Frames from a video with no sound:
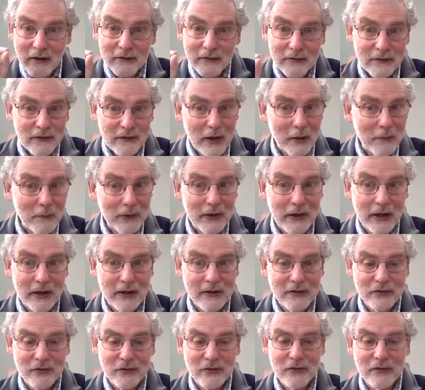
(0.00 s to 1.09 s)
on some
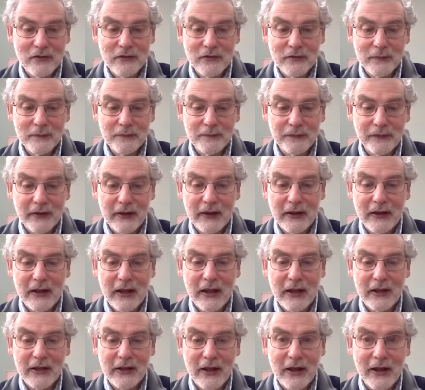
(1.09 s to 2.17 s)
occasions in
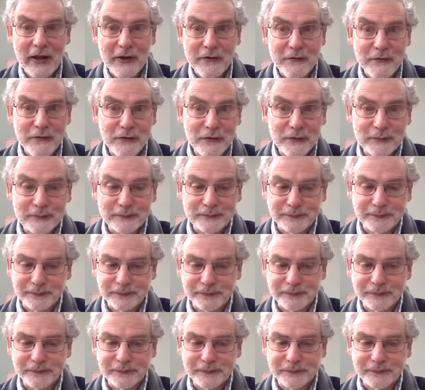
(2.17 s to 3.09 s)
our lives.